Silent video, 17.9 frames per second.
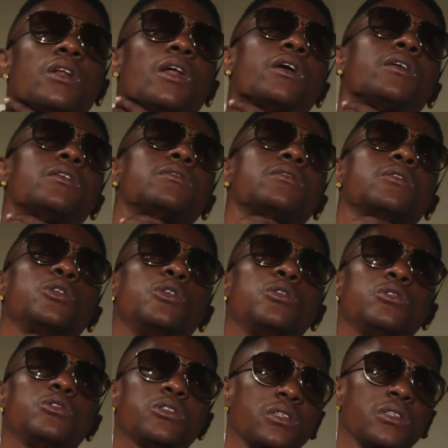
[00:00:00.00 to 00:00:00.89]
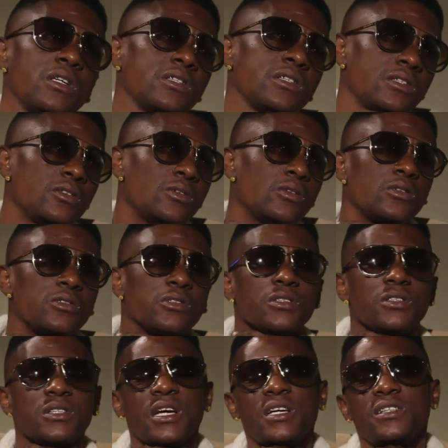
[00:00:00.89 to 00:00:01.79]
like, you lose
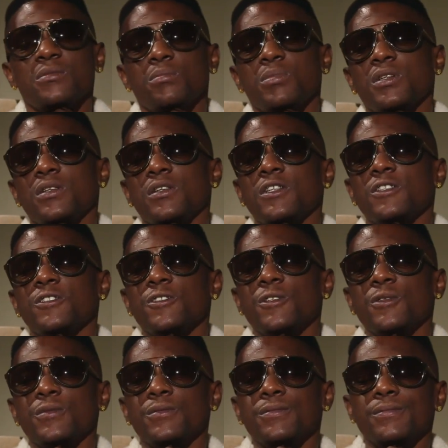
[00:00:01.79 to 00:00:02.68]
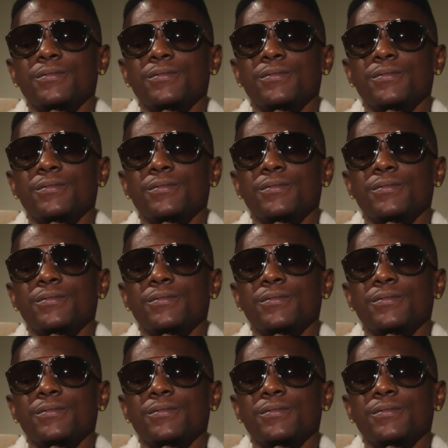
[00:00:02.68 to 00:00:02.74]
your taste buds. So